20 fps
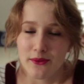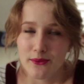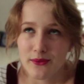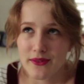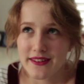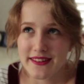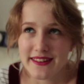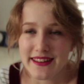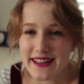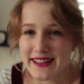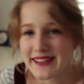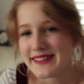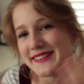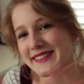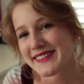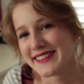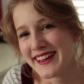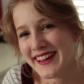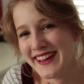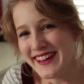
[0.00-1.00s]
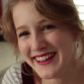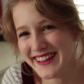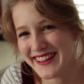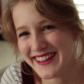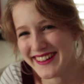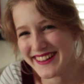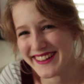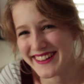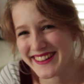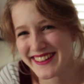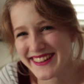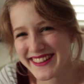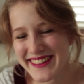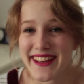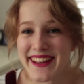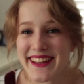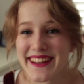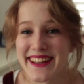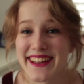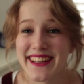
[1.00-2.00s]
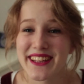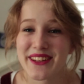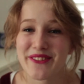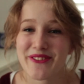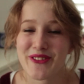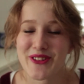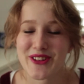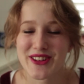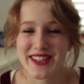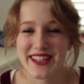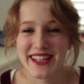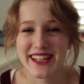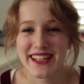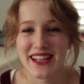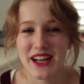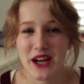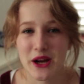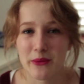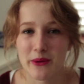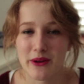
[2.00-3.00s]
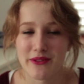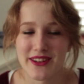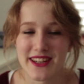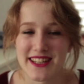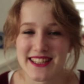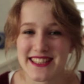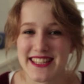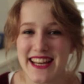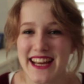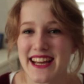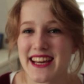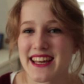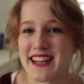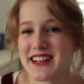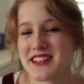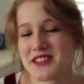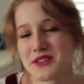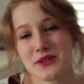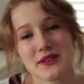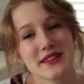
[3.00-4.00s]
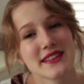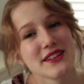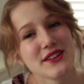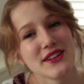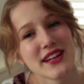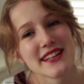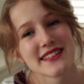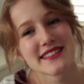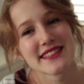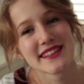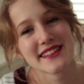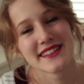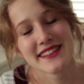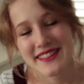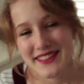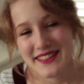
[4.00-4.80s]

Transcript: We'll see. Thank you for watching, I hope you have a nice day, and I shall see you later.